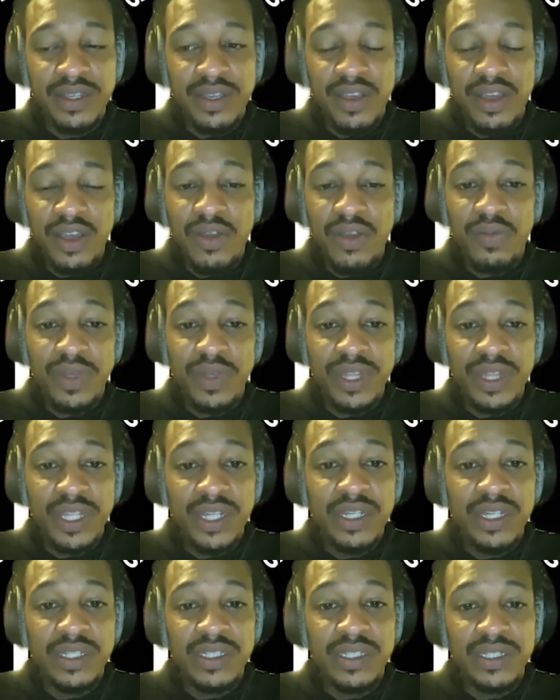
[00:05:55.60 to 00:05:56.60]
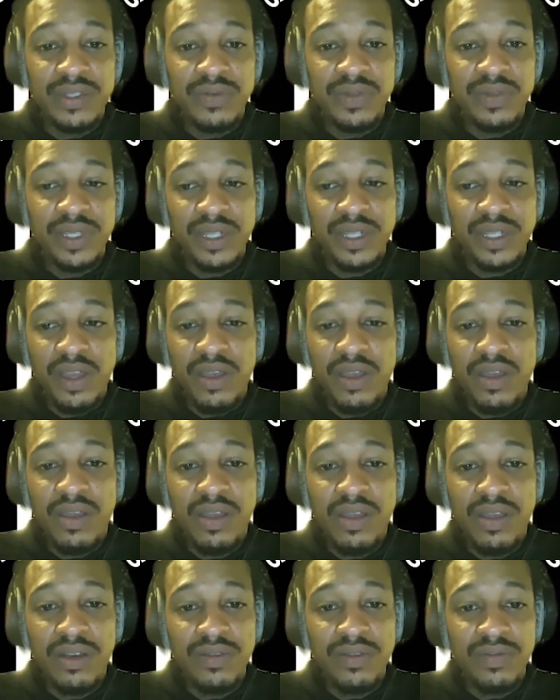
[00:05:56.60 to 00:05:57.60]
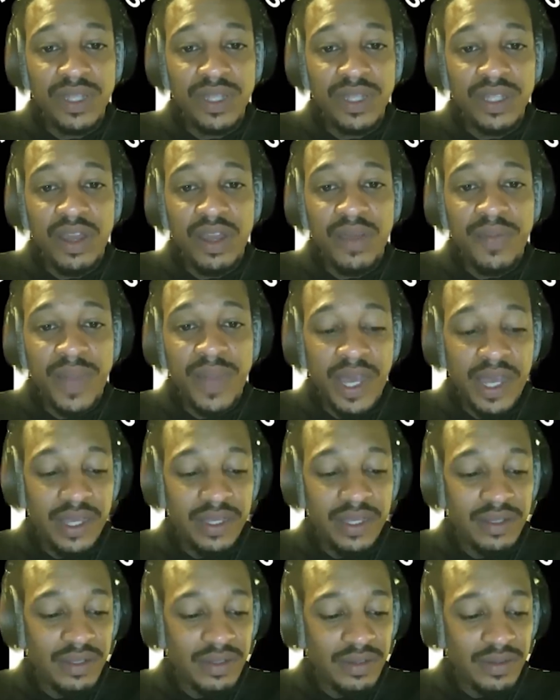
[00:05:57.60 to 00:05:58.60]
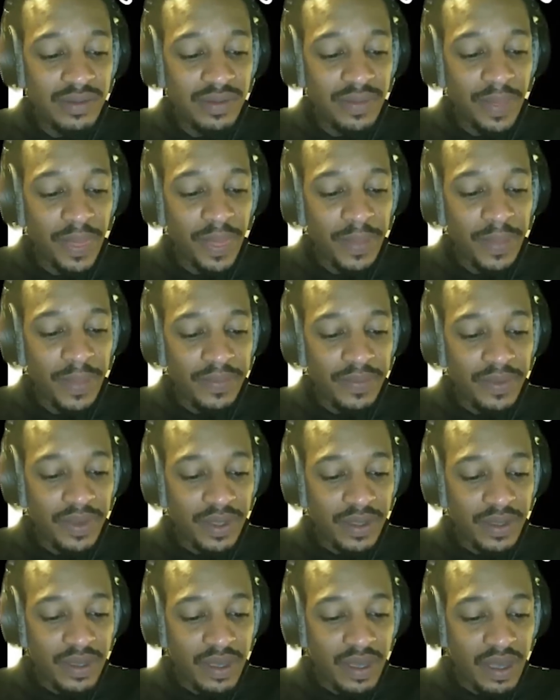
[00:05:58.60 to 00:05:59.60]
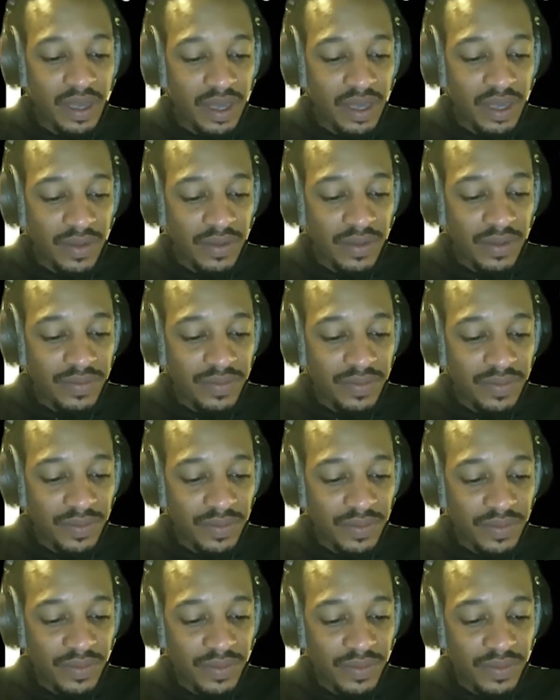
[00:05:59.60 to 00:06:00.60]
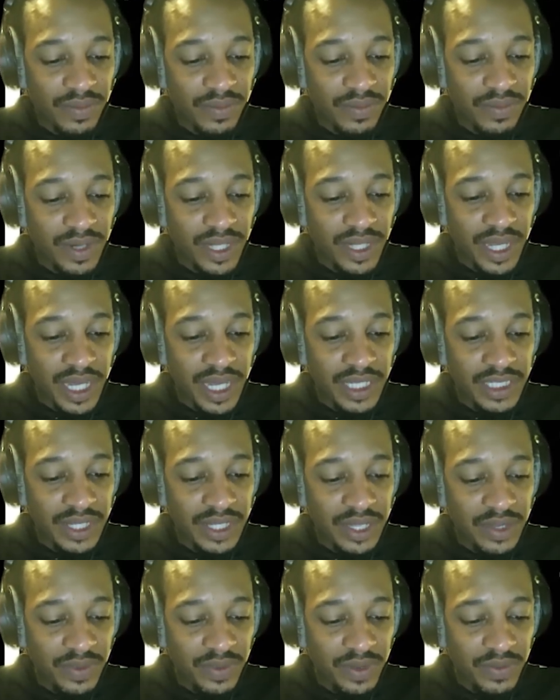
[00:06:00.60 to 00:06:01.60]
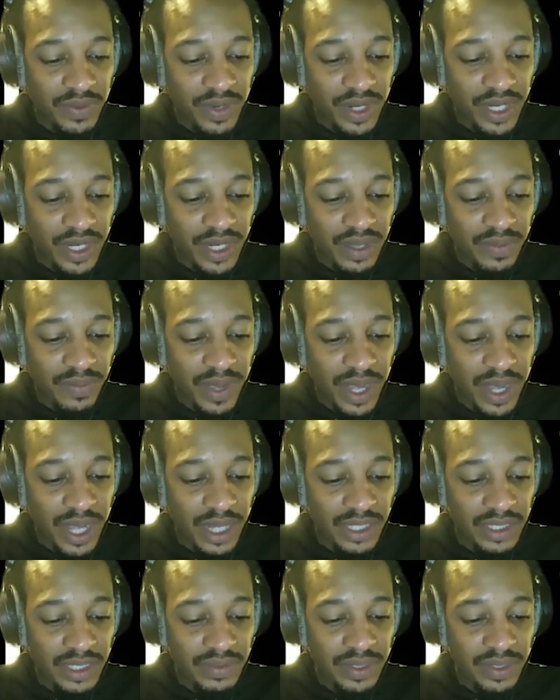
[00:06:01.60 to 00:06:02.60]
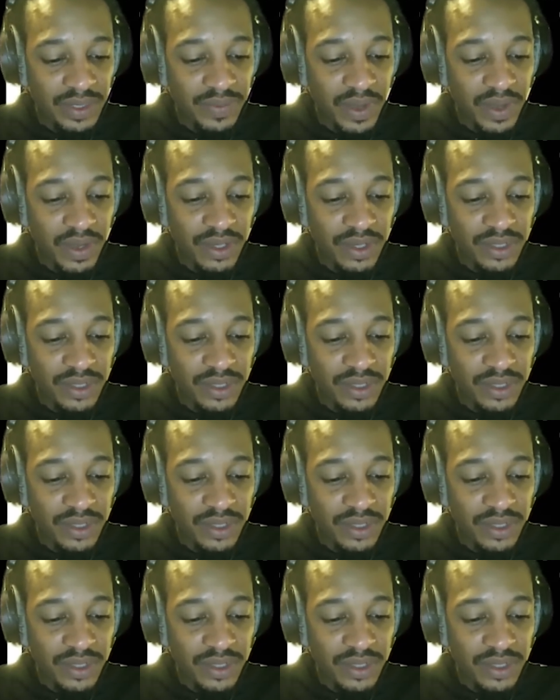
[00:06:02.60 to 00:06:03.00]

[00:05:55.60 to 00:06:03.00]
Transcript: are within us, within our heart, within our mind. Um, Brother Casa, can we read Apocalypse of Paul